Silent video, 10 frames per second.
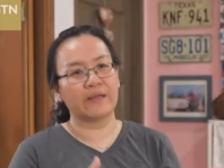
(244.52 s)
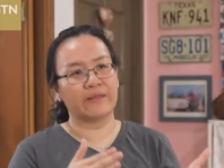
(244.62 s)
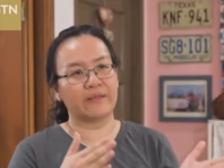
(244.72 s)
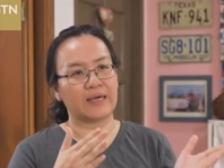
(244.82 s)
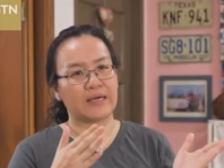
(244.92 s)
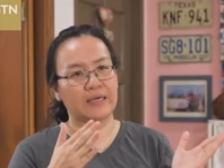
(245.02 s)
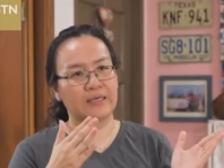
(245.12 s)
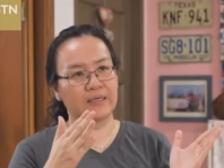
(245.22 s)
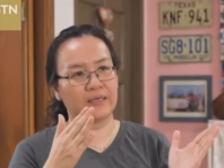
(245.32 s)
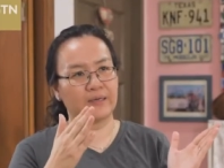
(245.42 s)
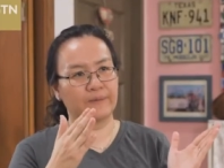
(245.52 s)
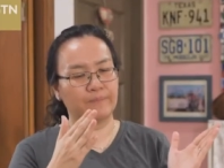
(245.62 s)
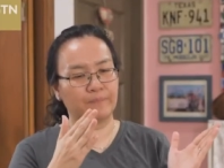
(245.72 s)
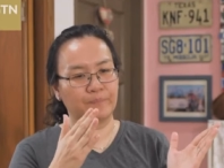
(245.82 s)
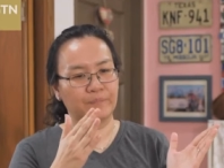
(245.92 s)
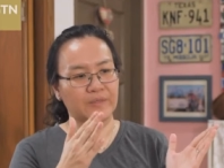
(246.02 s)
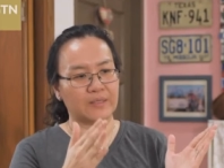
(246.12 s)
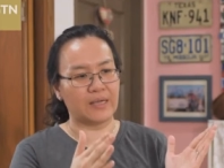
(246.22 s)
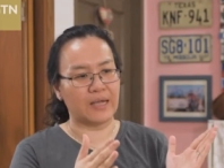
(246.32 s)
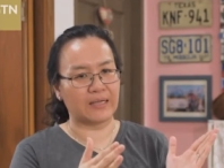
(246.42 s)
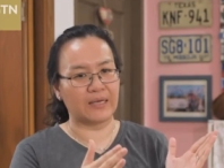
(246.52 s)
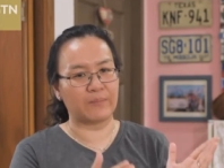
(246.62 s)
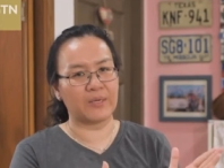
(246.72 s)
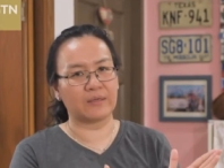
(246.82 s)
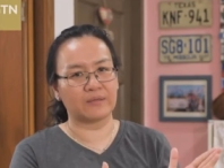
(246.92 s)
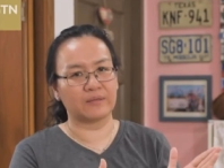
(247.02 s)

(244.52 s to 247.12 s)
their um, academic